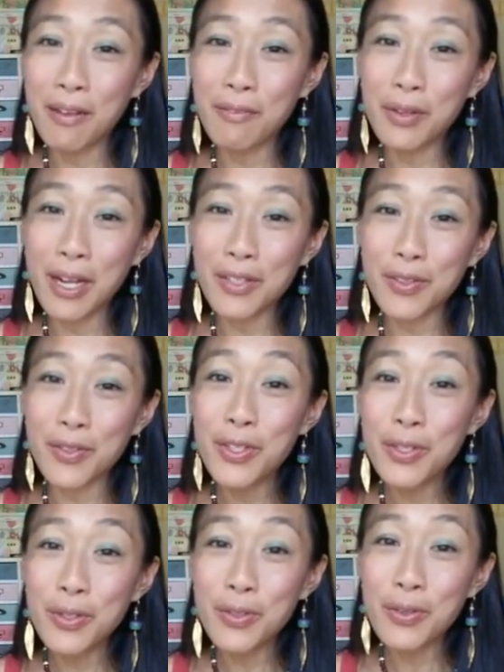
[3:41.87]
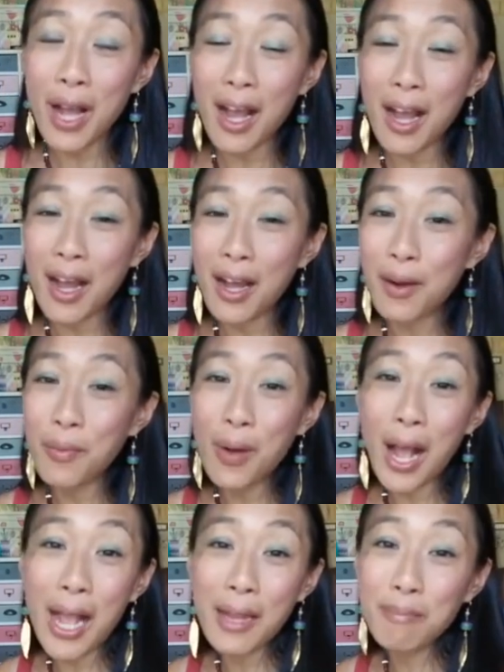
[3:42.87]
If you guys are new,
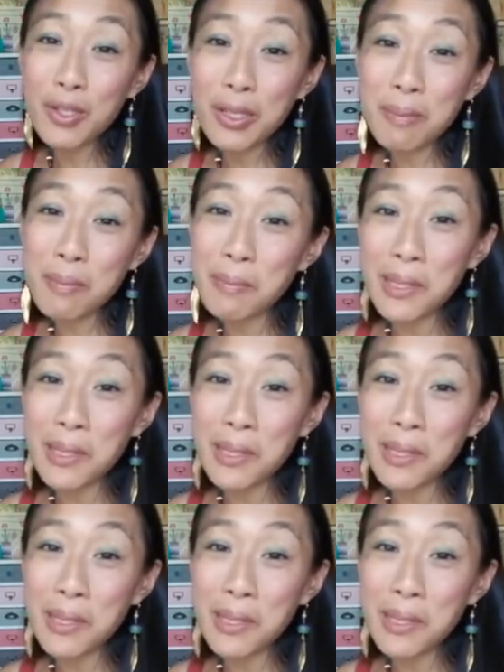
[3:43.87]
I'm going to be